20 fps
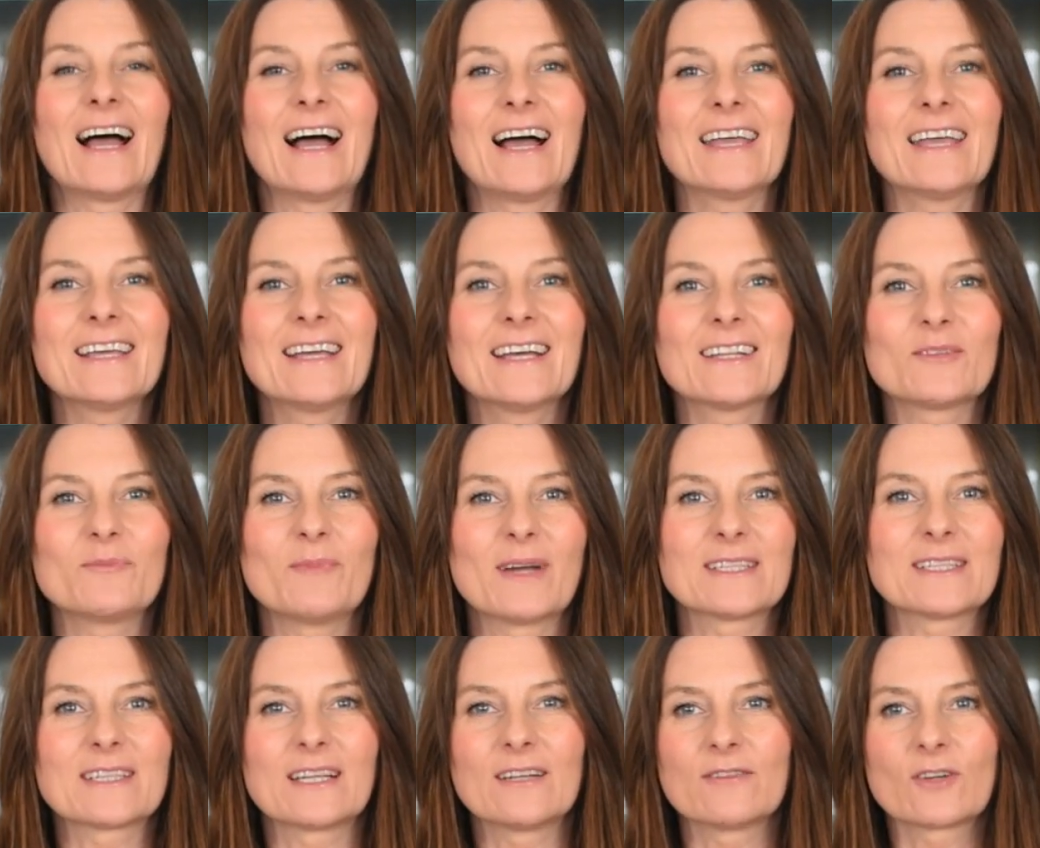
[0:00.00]
I got
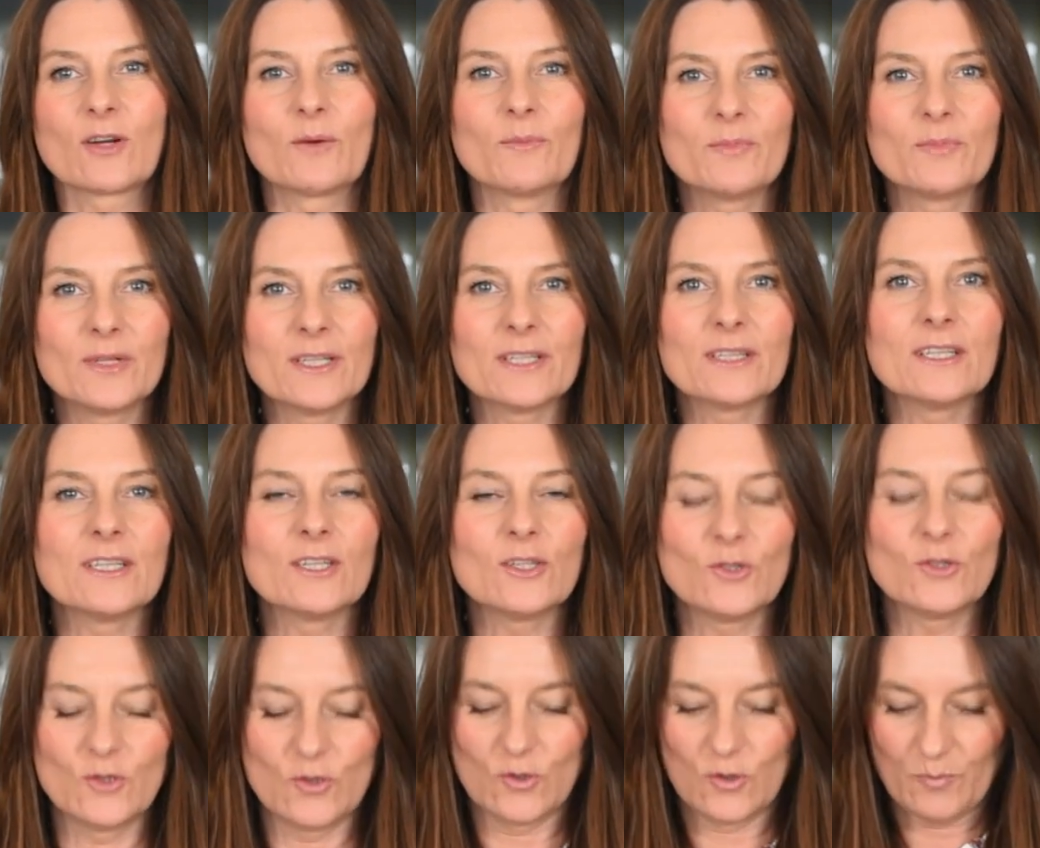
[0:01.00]
myself completely
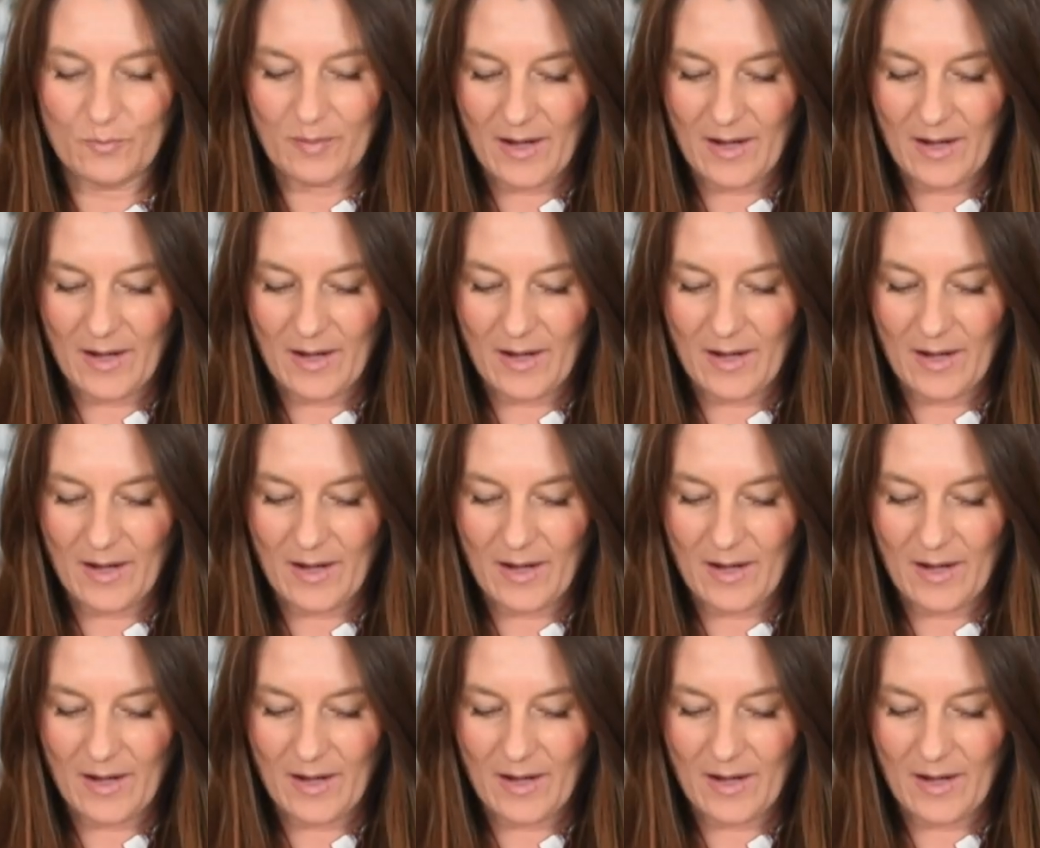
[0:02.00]
new